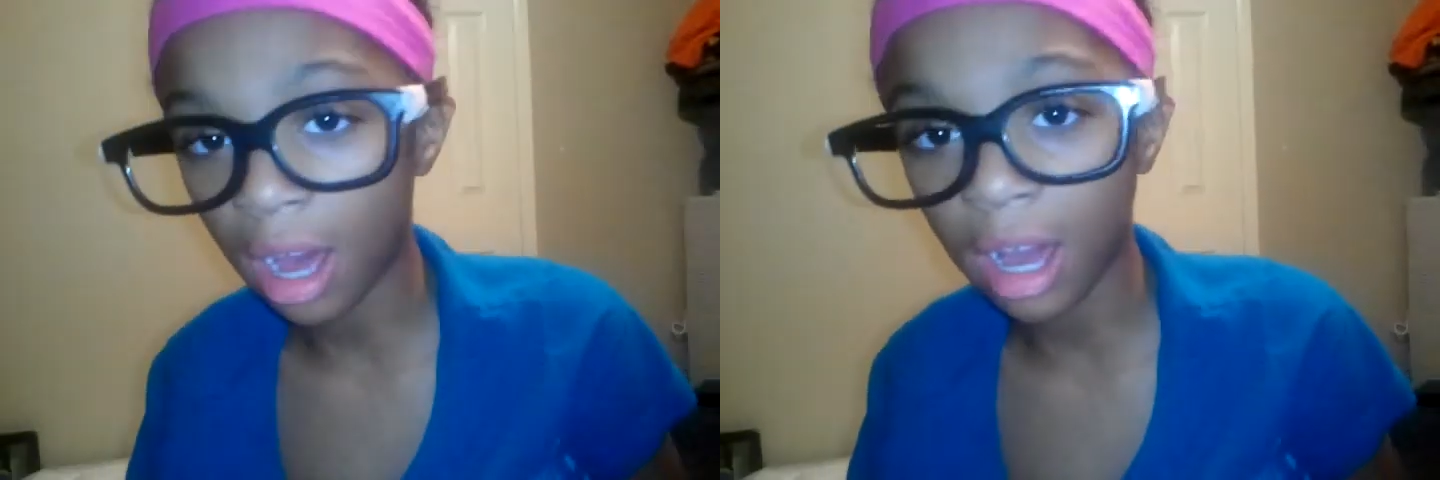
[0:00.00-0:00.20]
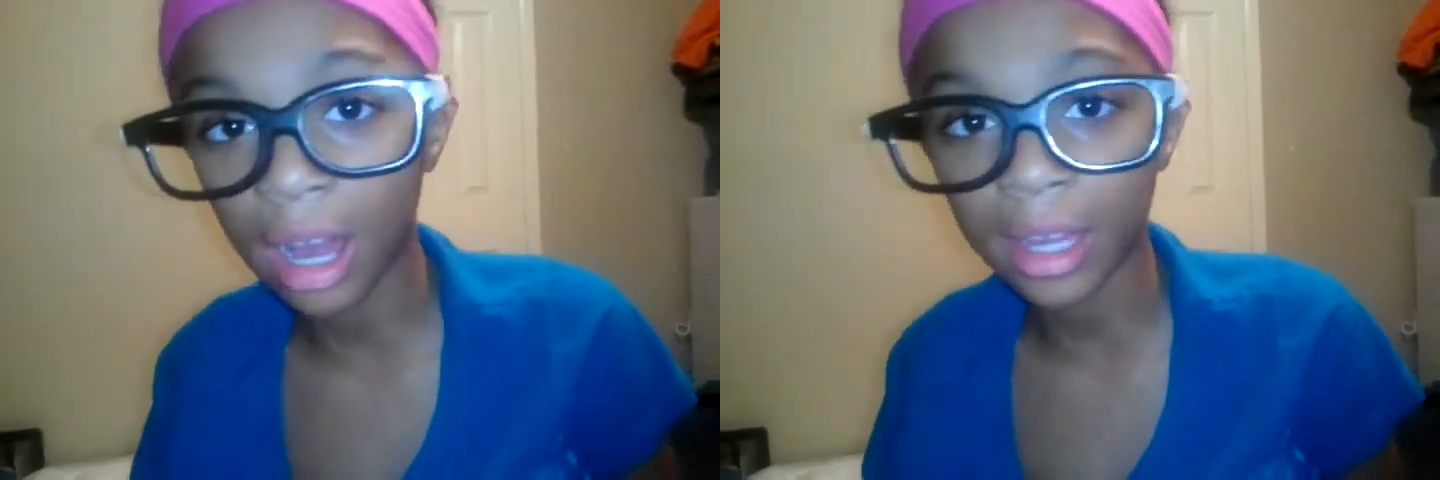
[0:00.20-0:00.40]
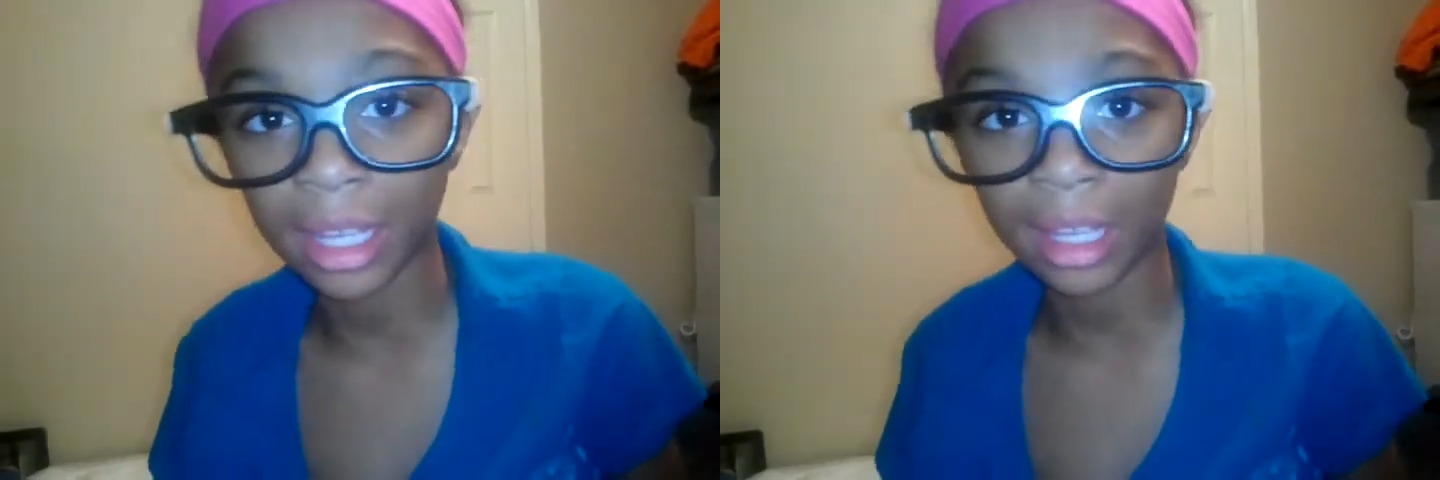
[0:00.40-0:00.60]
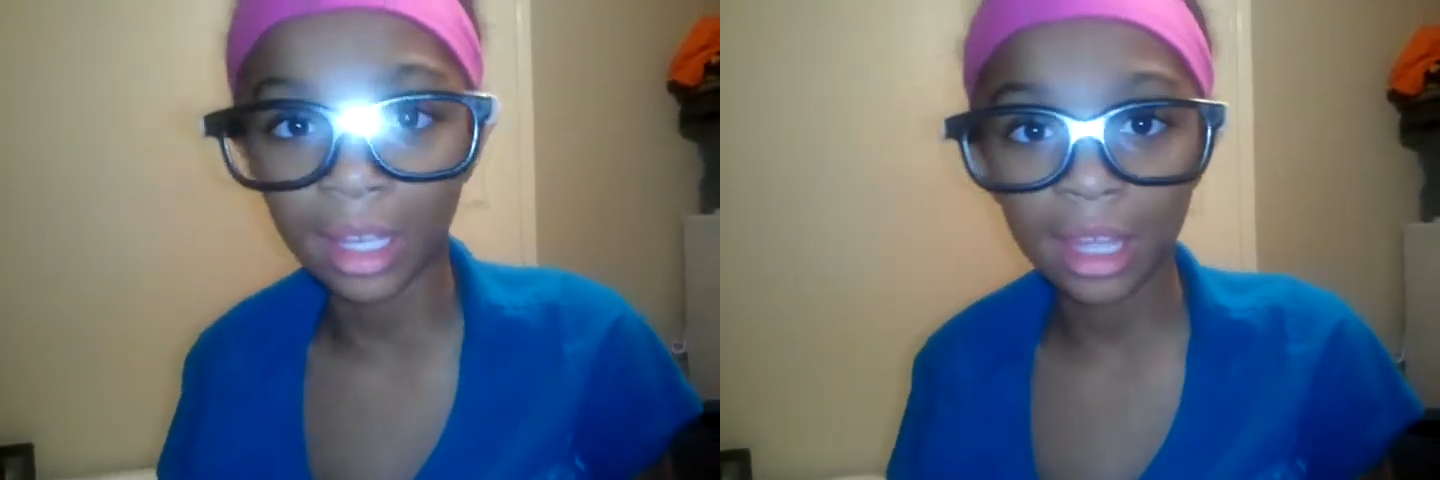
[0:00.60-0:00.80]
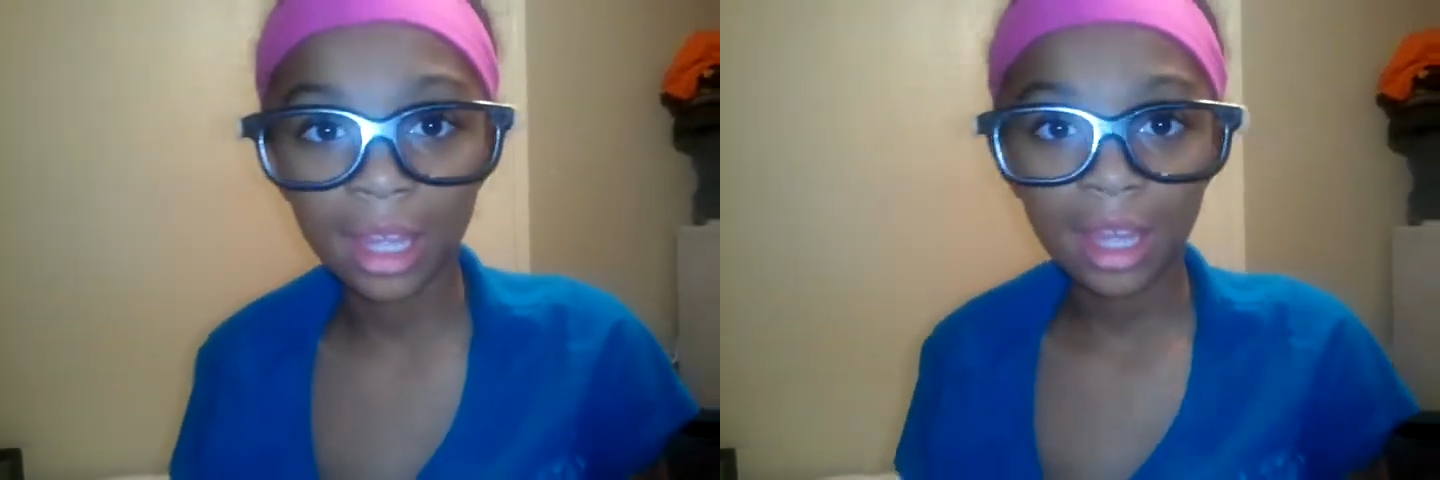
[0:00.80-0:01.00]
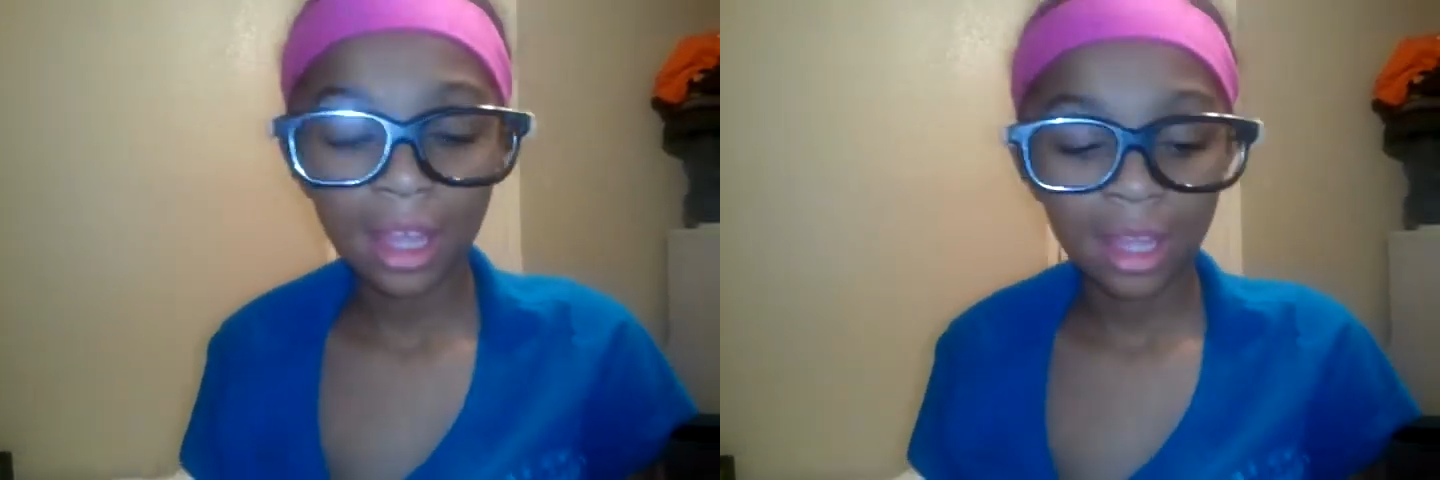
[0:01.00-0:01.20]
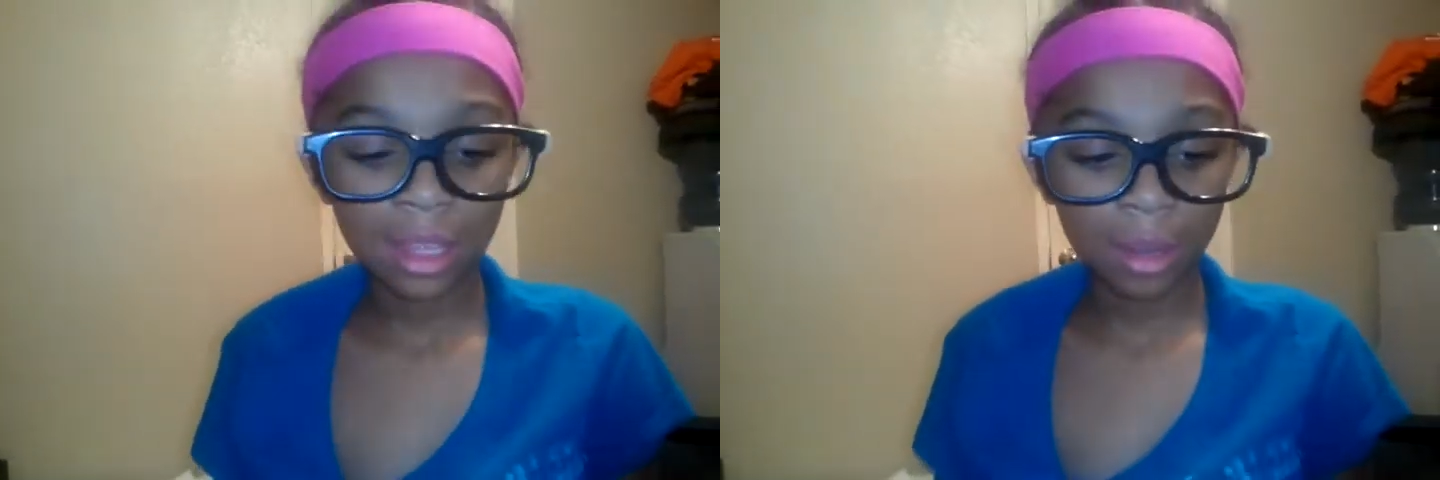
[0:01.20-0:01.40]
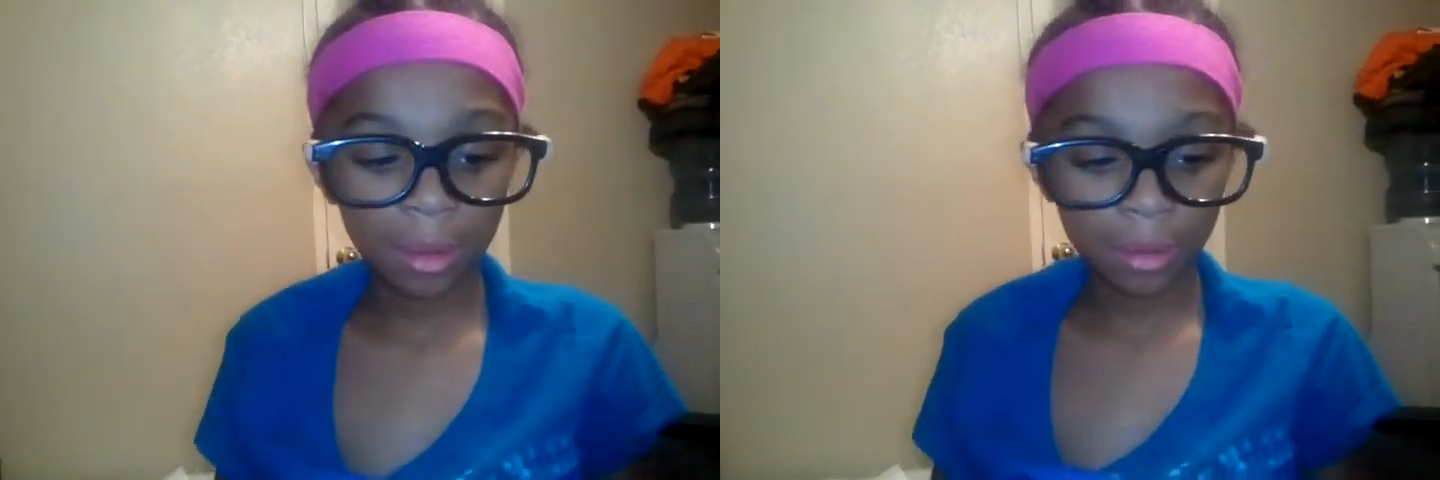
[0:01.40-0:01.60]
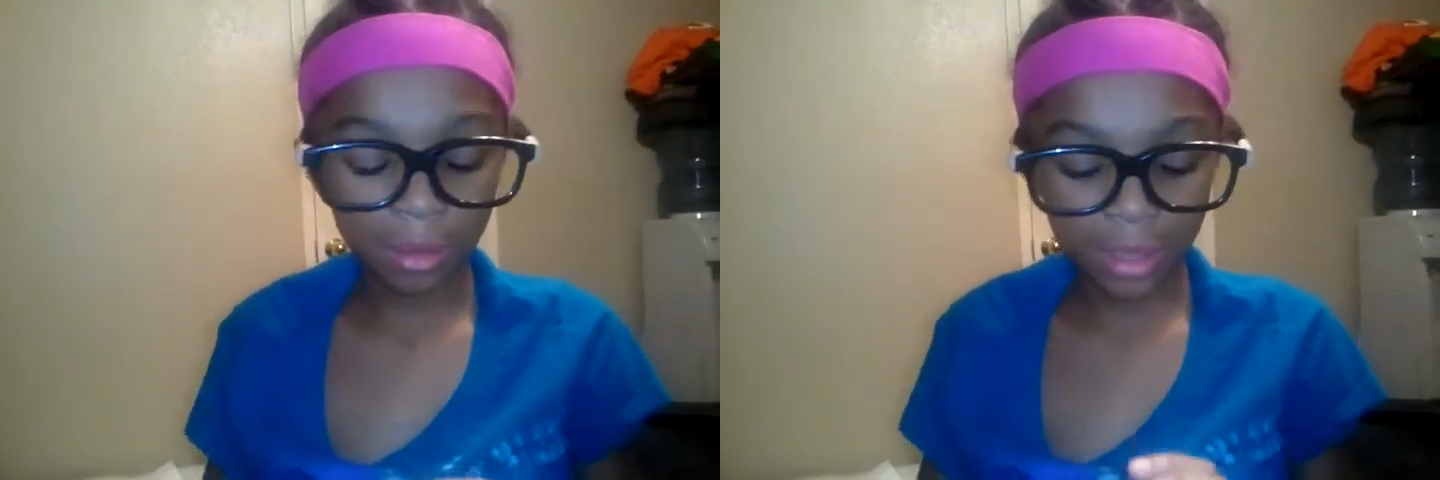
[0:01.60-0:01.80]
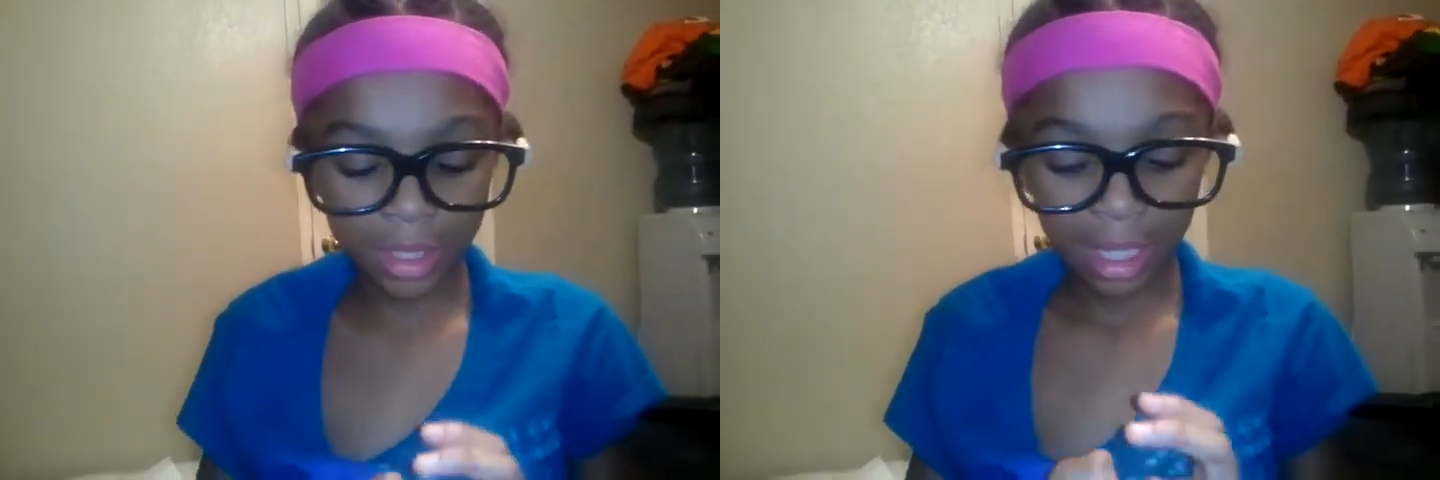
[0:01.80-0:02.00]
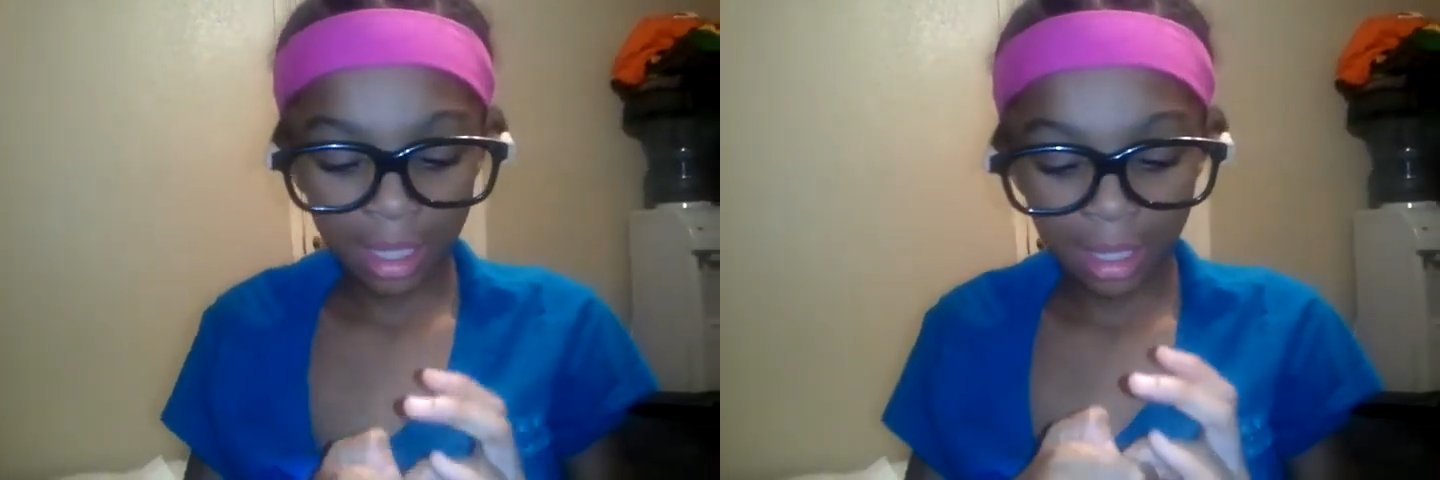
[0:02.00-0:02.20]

haunting that who's